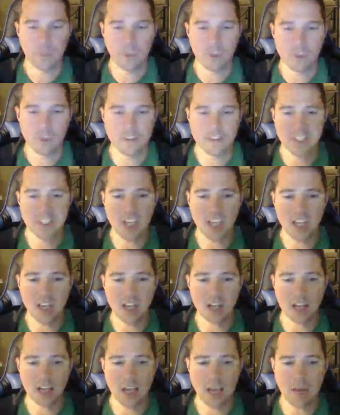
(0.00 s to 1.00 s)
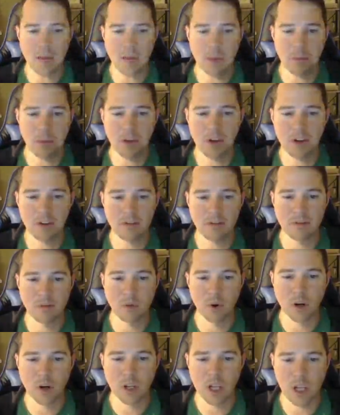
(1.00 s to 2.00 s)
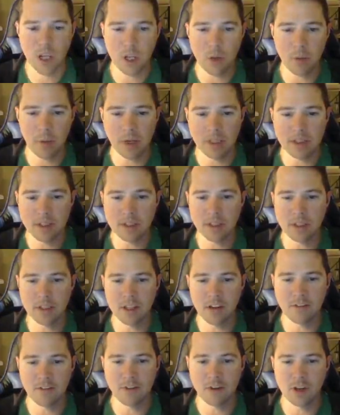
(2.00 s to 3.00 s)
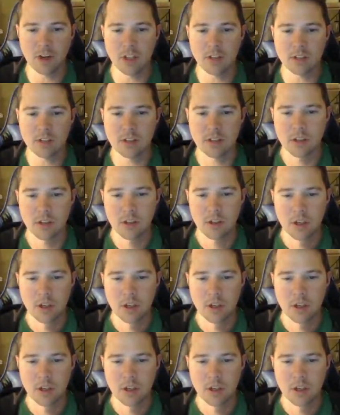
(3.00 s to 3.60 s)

Stadia games that play on 4K. You might see a difference.